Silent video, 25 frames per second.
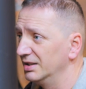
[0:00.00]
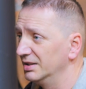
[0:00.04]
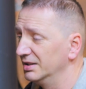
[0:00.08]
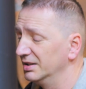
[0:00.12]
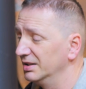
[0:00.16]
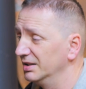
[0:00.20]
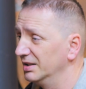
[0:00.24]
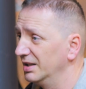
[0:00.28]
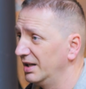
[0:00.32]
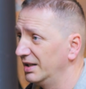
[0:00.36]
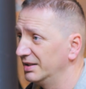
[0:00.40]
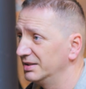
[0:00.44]

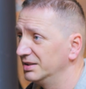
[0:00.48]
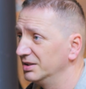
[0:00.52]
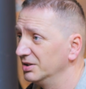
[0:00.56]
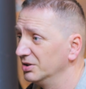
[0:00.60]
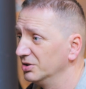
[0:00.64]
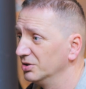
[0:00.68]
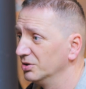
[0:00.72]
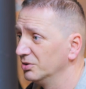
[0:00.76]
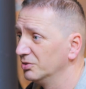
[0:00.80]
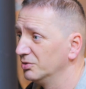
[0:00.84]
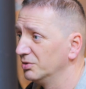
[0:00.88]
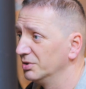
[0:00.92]
I
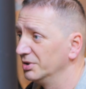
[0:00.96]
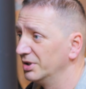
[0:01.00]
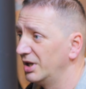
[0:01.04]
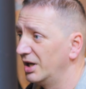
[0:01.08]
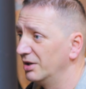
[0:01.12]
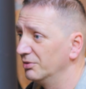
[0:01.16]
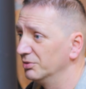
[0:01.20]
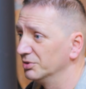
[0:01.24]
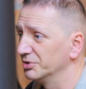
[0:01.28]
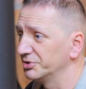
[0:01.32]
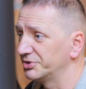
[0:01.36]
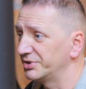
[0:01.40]
didn't know what
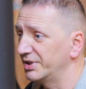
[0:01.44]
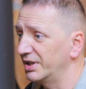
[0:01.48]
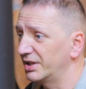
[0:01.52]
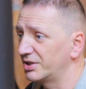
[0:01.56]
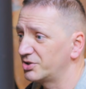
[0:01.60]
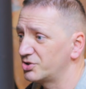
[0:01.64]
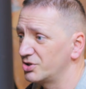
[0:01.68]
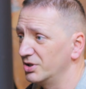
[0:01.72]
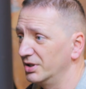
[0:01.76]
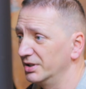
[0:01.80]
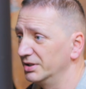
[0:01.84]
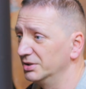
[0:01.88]
I was
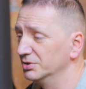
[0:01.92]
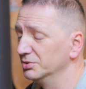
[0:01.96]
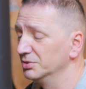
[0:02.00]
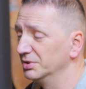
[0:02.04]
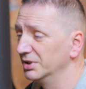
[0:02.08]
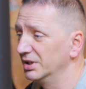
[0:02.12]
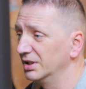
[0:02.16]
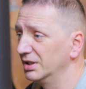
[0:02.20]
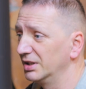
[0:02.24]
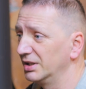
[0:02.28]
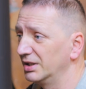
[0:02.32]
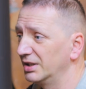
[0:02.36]
actually
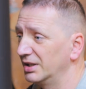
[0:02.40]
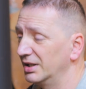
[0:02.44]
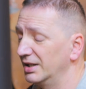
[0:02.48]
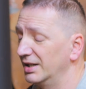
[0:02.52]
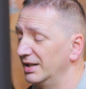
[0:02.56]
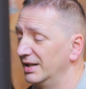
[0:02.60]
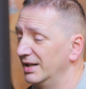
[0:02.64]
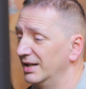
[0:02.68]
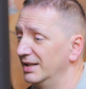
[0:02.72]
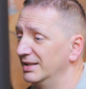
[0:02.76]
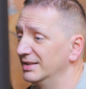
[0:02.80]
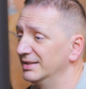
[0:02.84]
doing,
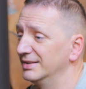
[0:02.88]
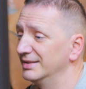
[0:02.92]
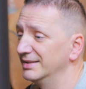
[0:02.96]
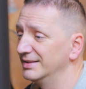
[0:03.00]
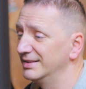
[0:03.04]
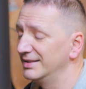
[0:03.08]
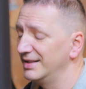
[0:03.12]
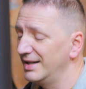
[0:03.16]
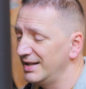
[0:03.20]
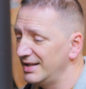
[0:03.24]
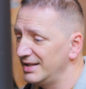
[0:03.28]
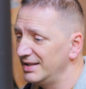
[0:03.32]
and
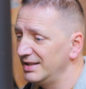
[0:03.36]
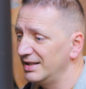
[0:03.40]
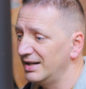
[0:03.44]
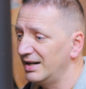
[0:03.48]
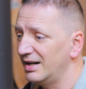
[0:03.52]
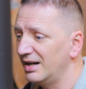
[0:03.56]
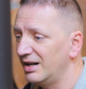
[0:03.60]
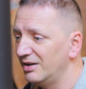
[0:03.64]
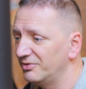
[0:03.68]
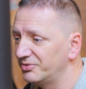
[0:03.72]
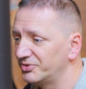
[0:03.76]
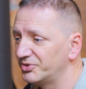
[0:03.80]
then
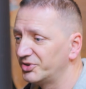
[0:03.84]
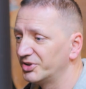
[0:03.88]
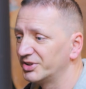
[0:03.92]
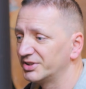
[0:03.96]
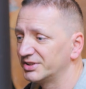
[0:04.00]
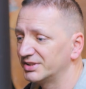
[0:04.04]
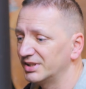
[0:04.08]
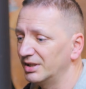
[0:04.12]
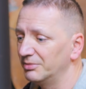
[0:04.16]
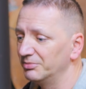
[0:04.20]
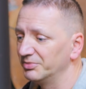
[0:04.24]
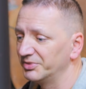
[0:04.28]
after
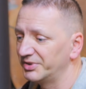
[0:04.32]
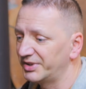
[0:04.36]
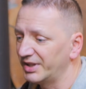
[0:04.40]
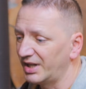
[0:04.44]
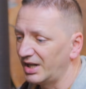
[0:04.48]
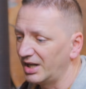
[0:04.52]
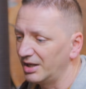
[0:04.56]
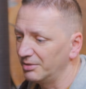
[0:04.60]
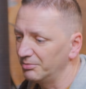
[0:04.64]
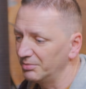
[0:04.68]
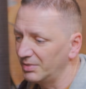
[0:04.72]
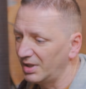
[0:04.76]
some
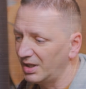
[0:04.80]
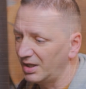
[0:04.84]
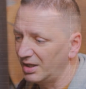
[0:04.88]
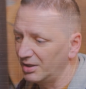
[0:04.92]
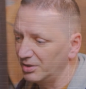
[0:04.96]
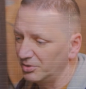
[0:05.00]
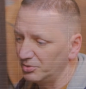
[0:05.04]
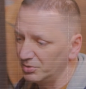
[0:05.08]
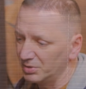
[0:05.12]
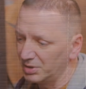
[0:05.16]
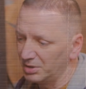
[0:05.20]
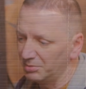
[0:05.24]
time
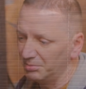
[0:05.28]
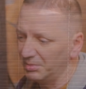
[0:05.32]
I will